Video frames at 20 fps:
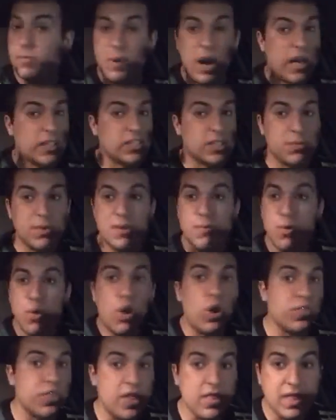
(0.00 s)
possibly
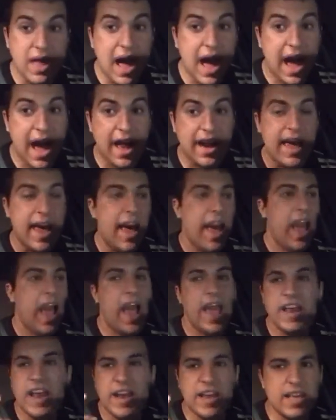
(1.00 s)
more than that
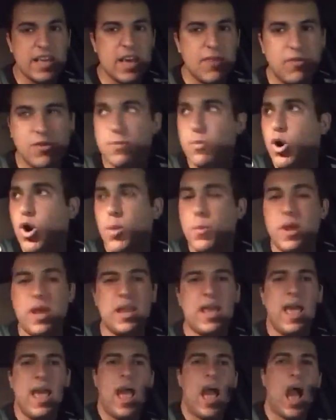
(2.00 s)
at any given
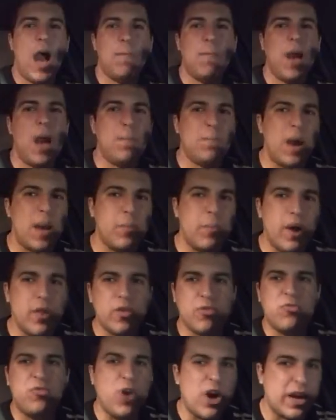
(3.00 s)
moment. How about my
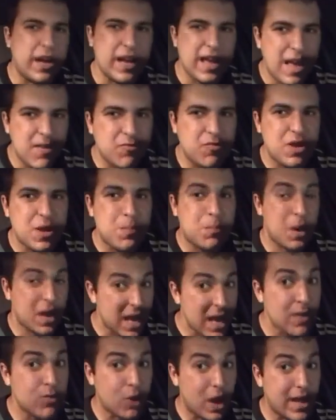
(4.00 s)
motherfucking
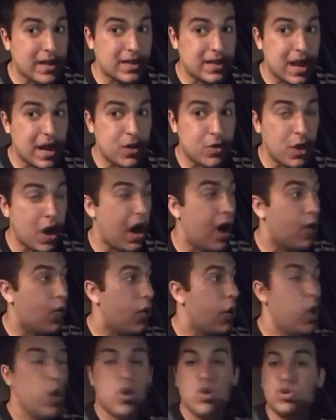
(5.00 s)
MVP right there, though,
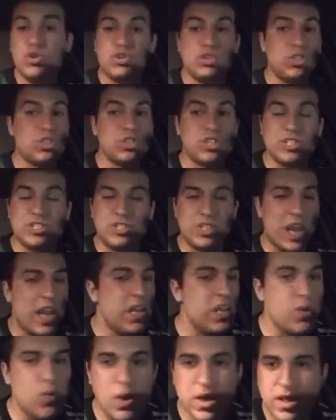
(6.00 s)
who's just
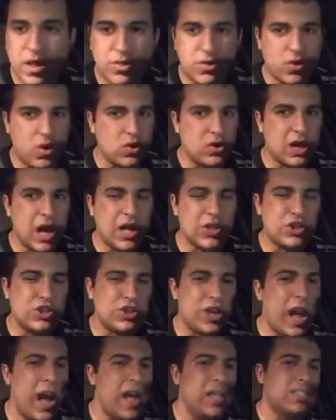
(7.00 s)
continuing to throw
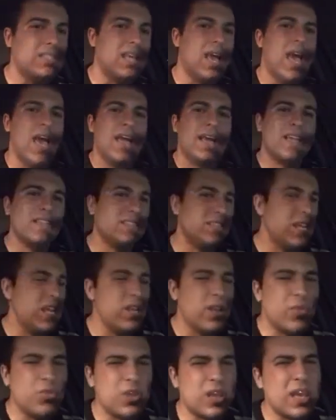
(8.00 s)
touchdowns. I
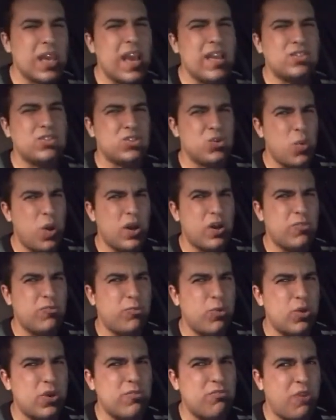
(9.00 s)
think he had
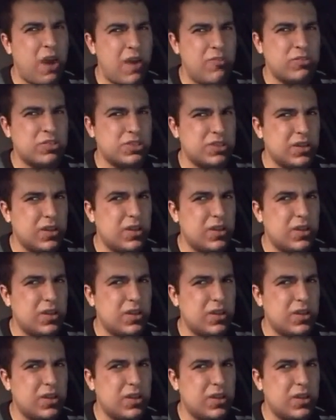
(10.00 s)
245